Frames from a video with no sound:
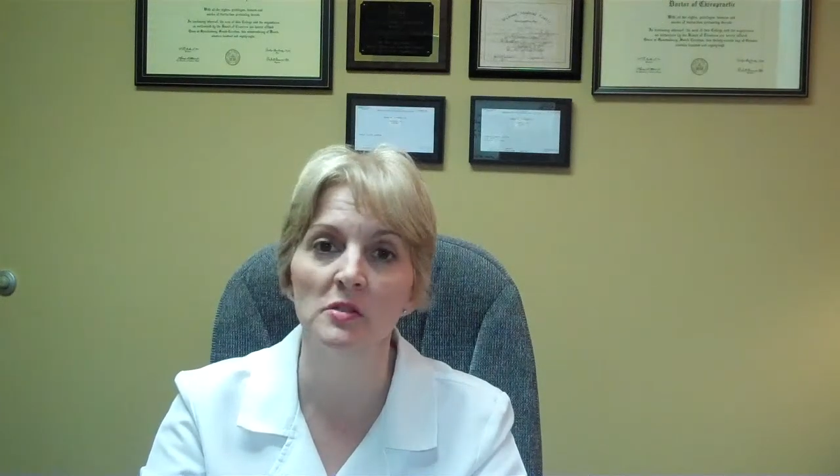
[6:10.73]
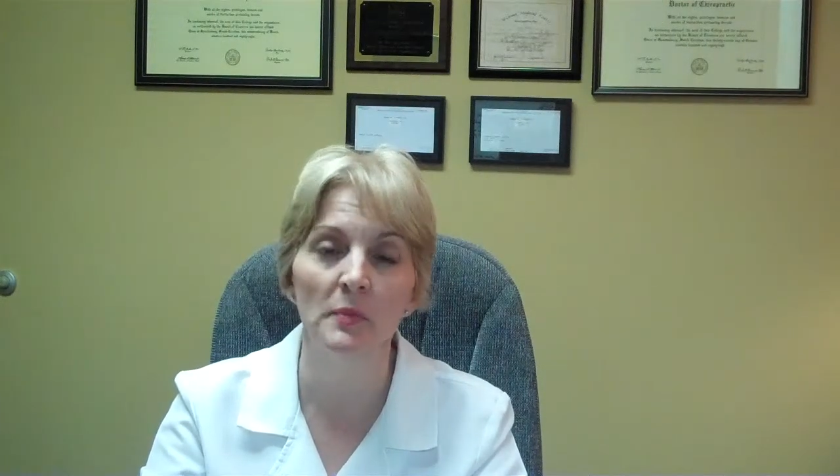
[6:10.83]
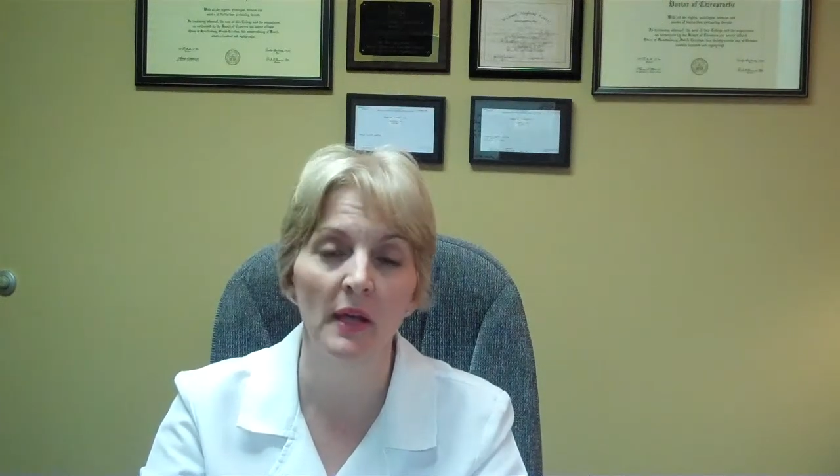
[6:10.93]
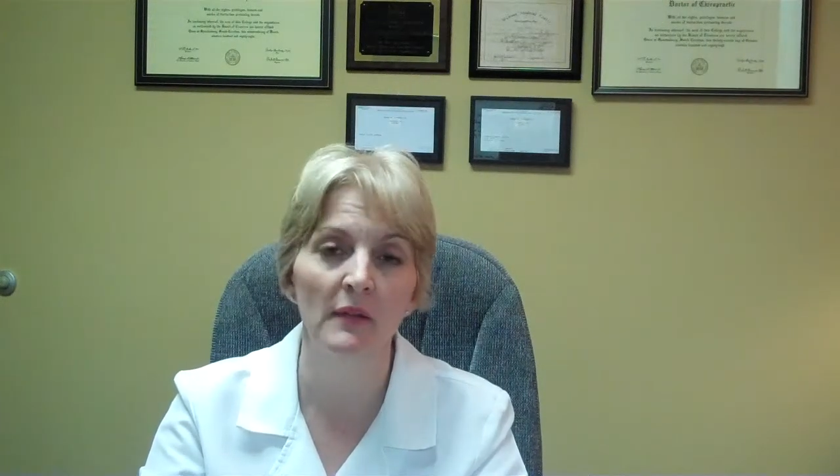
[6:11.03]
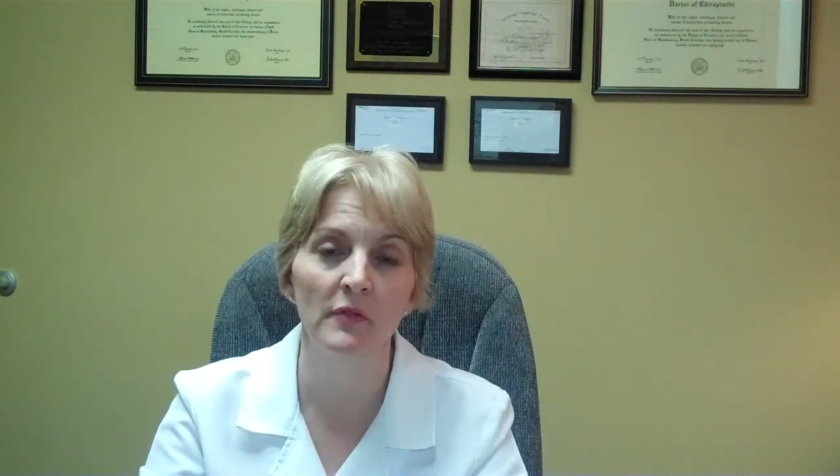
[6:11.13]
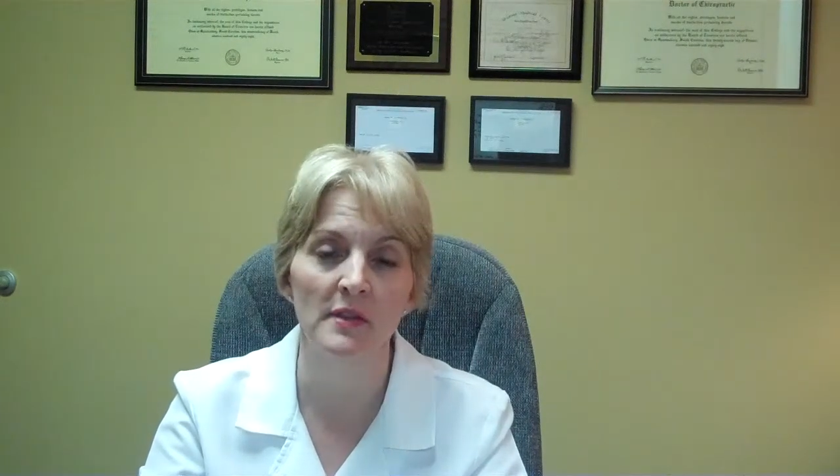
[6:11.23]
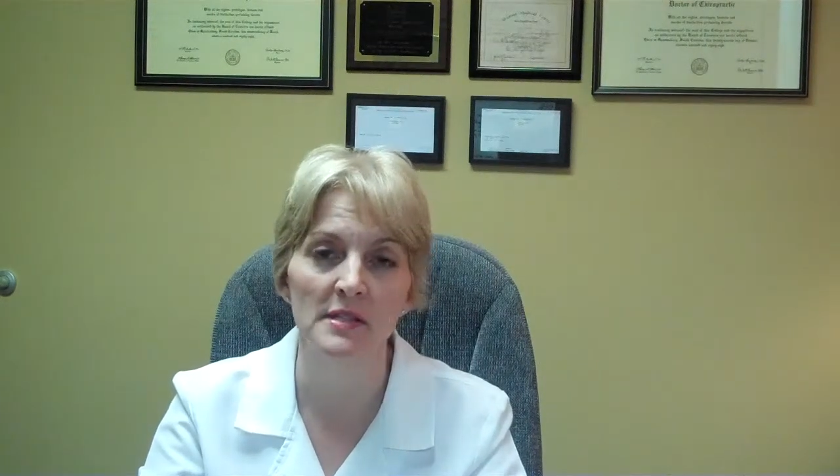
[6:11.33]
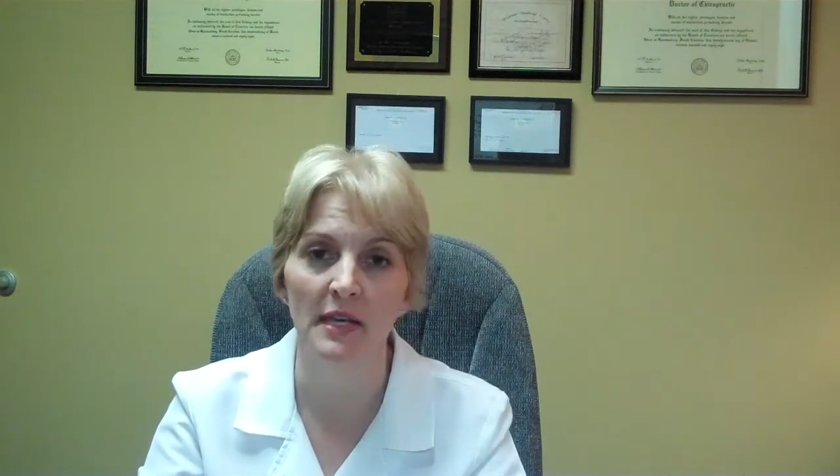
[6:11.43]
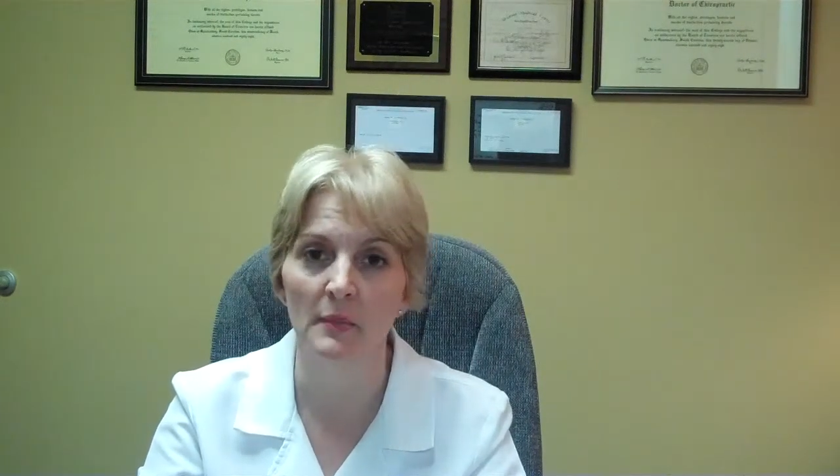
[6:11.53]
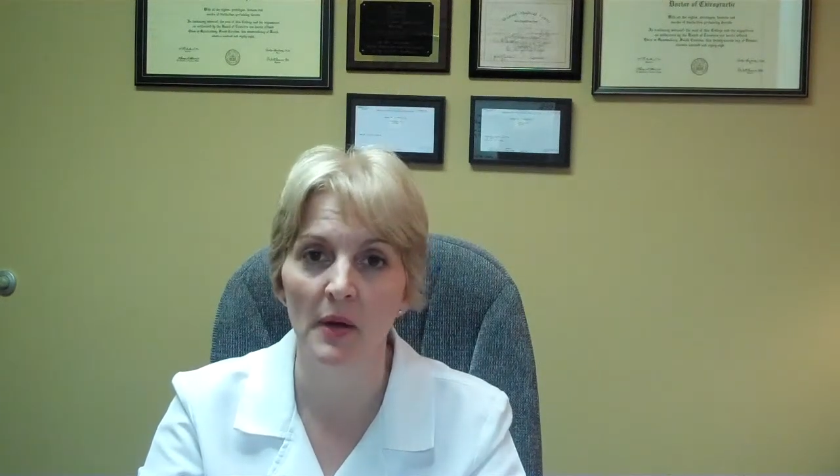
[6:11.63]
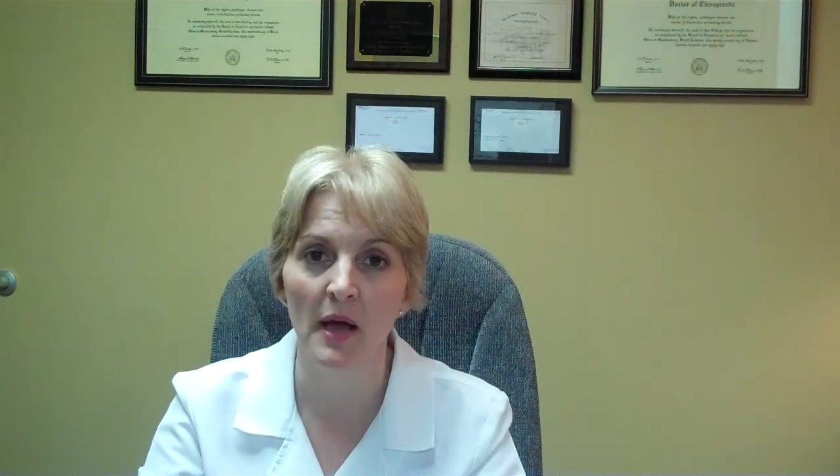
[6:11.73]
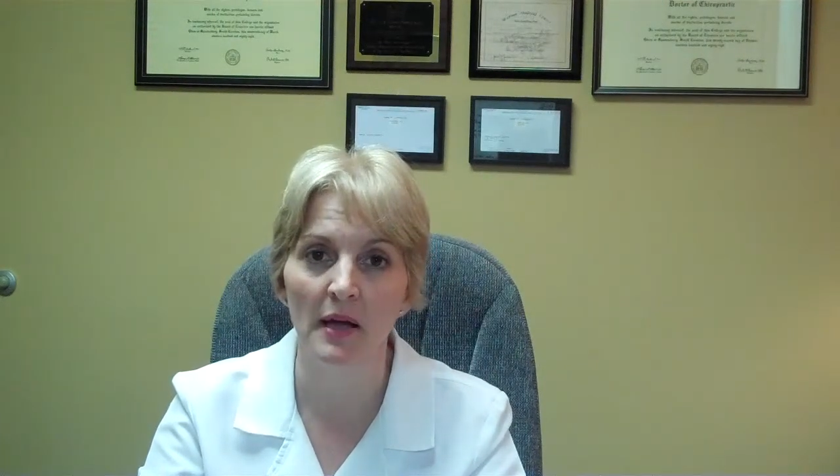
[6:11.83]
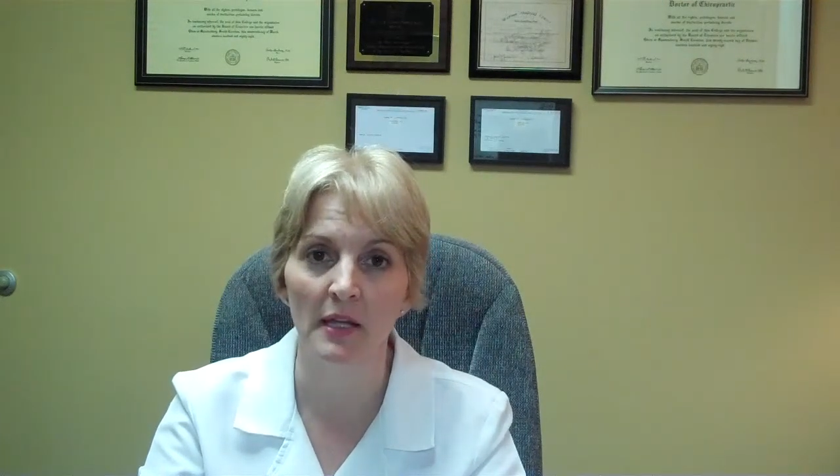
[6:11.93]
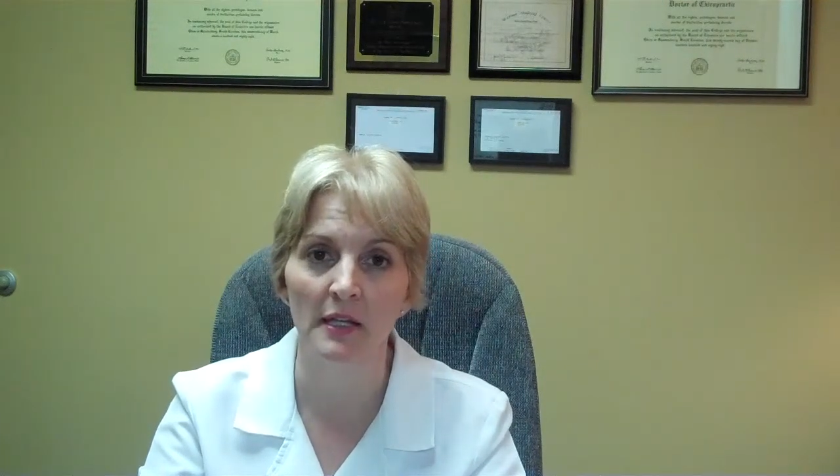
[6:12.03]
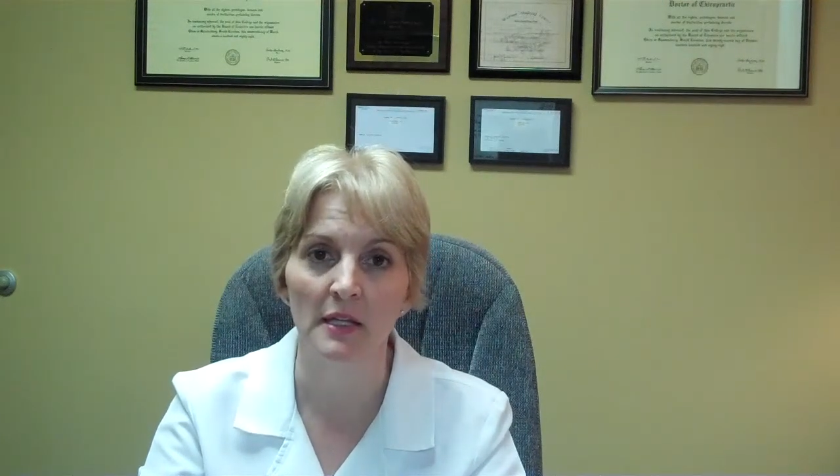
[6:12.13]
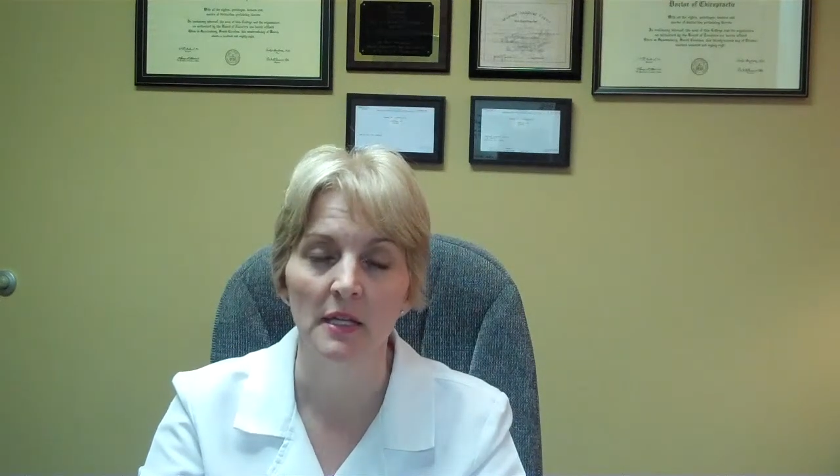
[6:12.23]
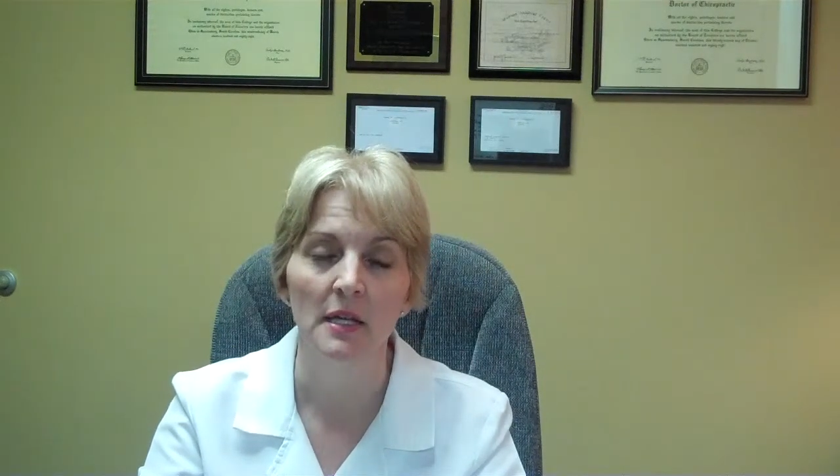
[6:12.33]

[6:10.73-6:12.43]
to pay for this out of pocket,